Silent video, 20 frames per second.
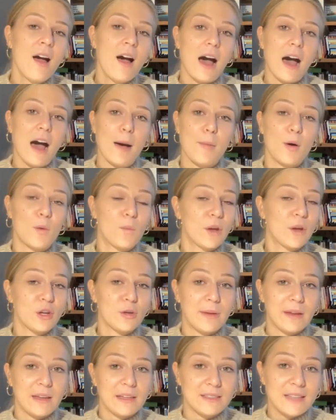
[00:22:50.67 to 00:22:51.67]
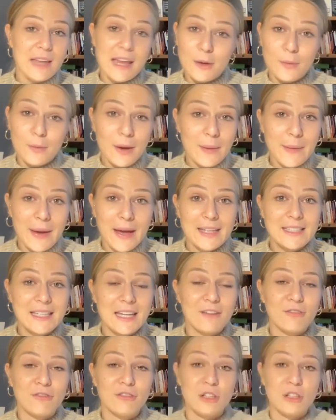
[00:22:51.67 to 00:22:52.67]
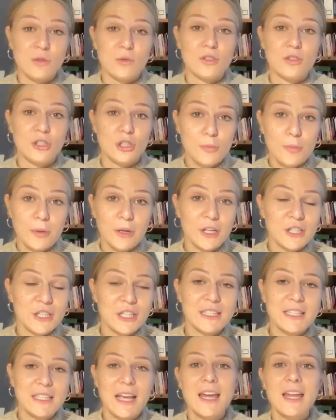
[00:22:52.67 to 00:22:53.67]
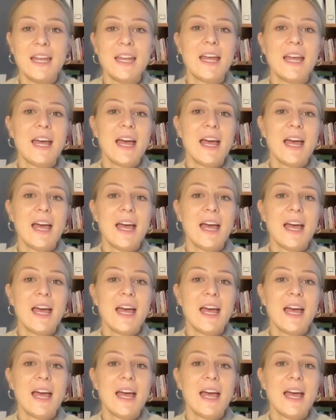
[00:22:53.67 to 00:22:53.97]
on what your biggest takeaway was if you do purchase it.